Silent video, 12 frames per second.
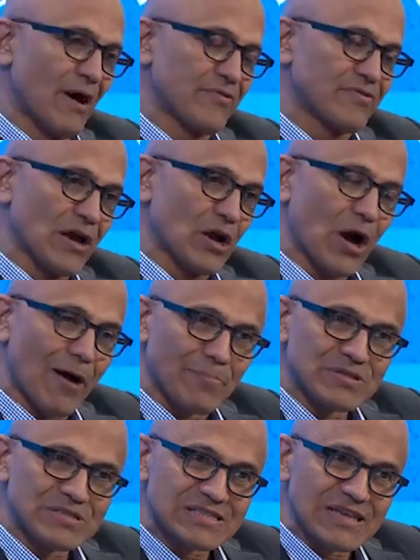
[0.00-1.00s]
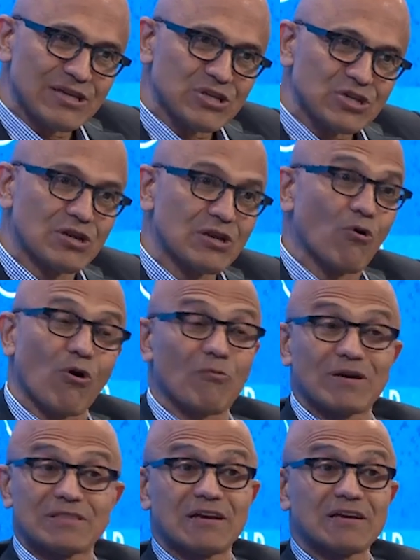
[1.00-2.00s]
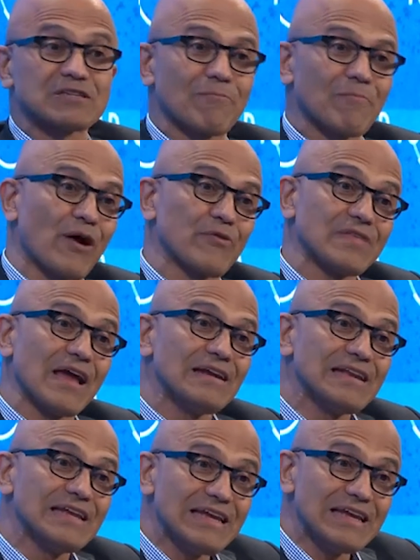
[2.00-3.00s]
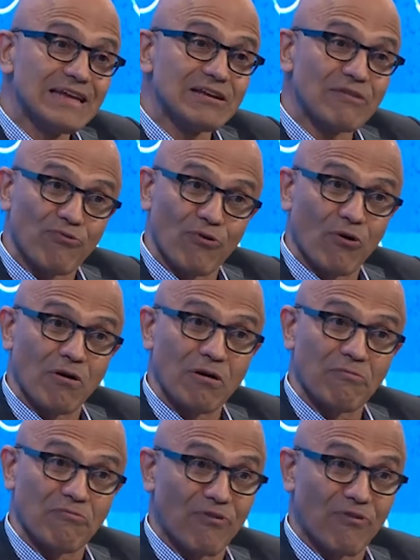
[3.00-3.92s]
about their compensation or whether it's about their need for